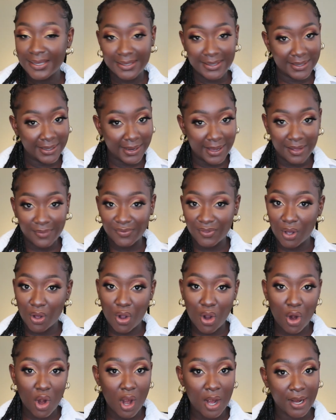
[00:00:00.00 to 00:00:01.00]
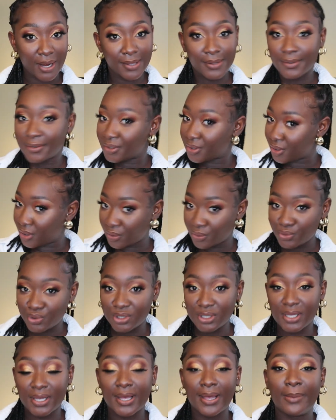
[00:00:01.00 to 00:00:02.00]
get out the car, go
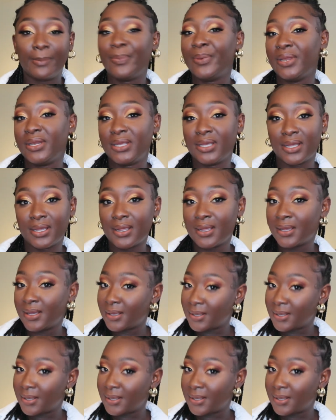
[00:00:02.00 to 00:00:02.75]
to the company,